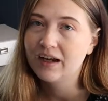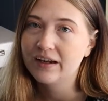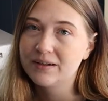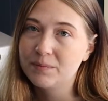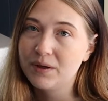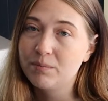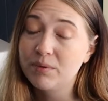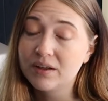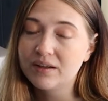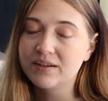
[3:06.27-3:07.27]
I had to pay
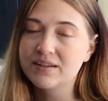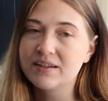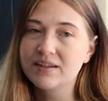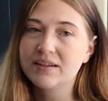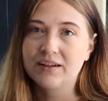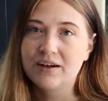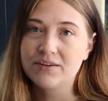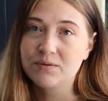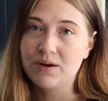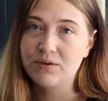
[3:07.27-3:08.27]
bills and now
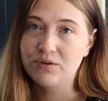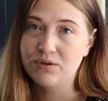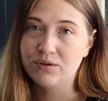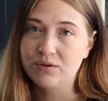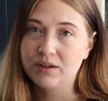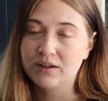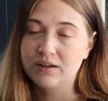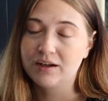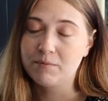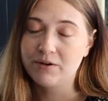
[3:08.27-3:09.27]
it's around noon and
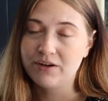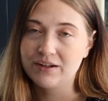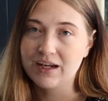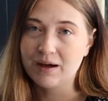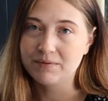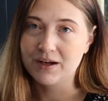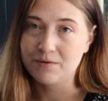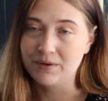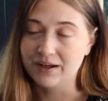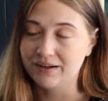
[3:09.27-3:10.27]
I'm already tapped
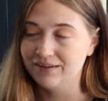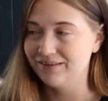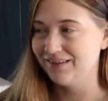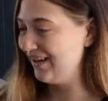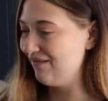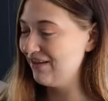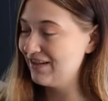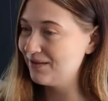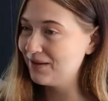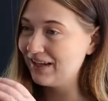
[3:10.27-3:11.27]
out man. Like if this
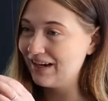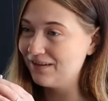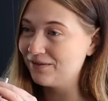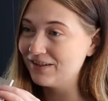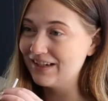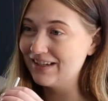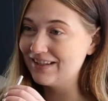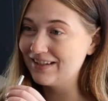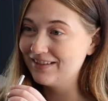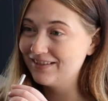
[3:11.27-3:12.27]
is what getting old
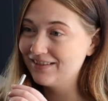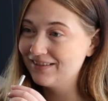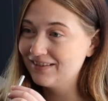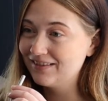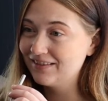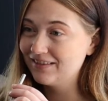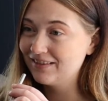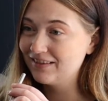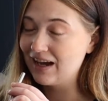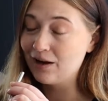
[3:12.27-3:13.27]
is,
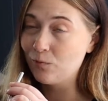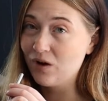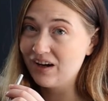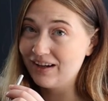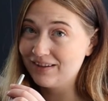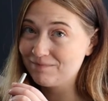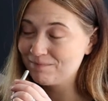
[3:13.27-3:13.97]
I don't want it.